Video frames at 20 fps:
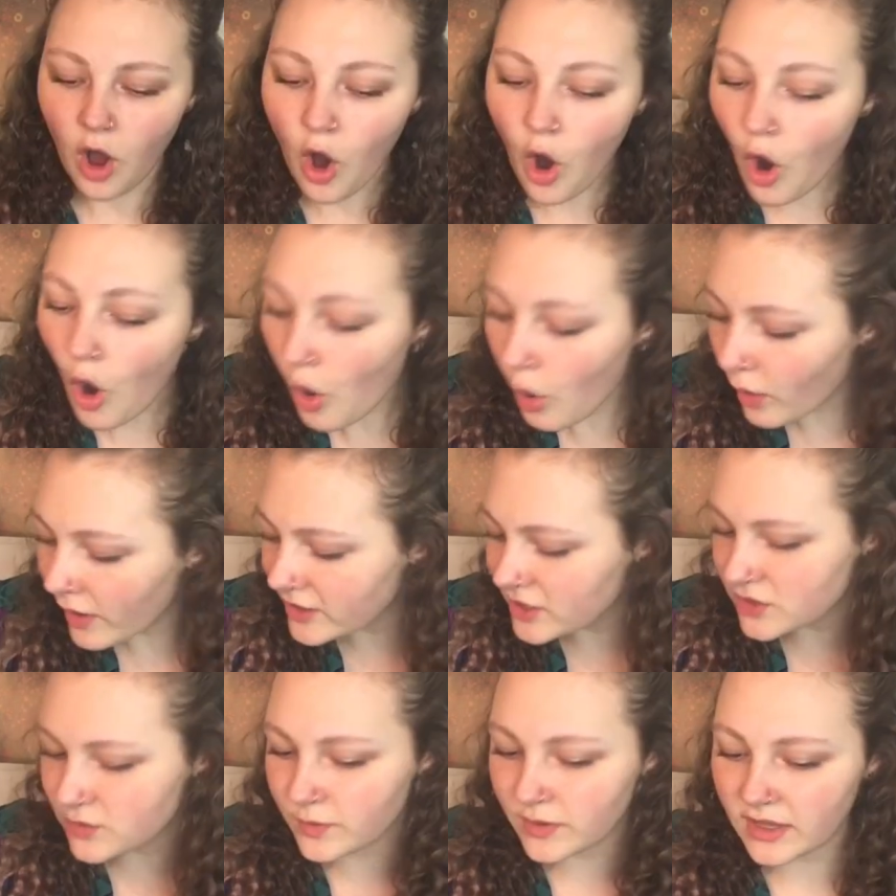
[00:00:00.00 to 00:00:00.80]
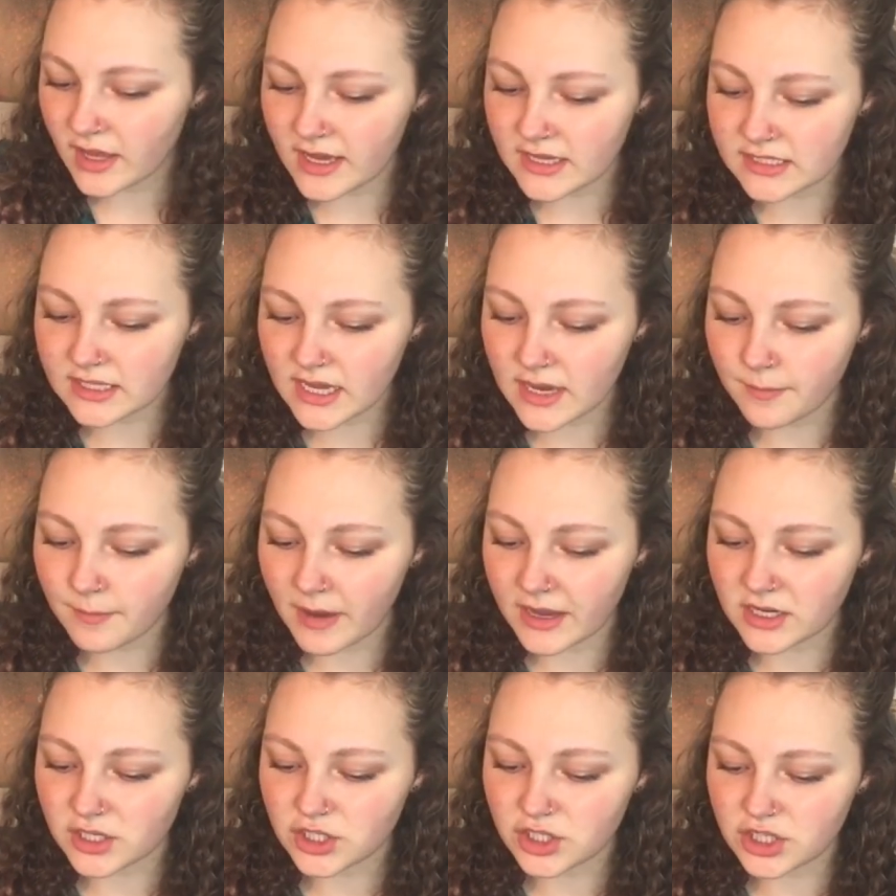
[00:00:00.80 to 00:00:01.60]
Oh, I just realized like
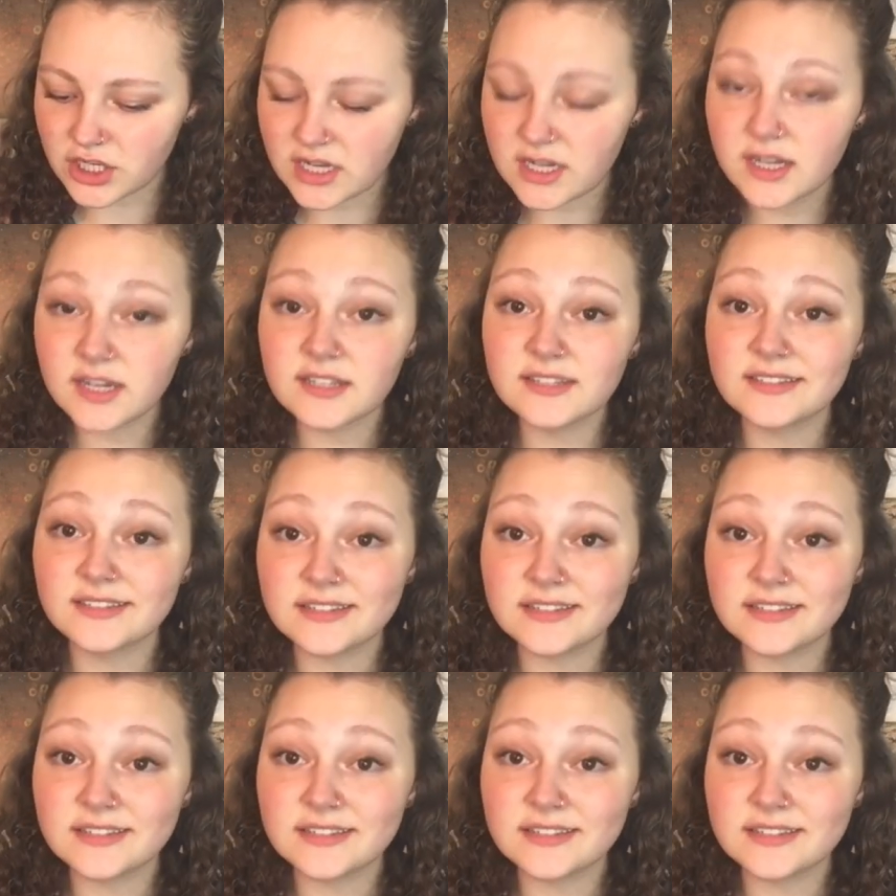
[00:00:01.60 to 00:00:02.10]
my sheet is